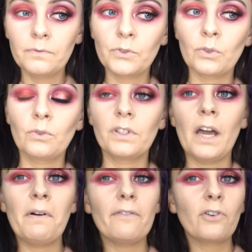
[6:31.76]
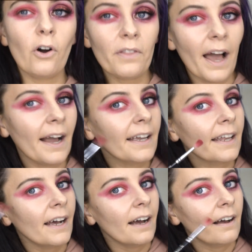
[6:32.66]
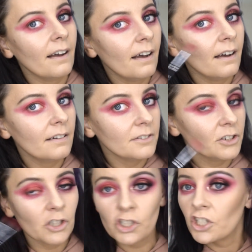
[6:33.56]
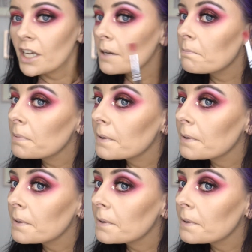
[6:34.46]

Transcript: So now I've got that kind of shape,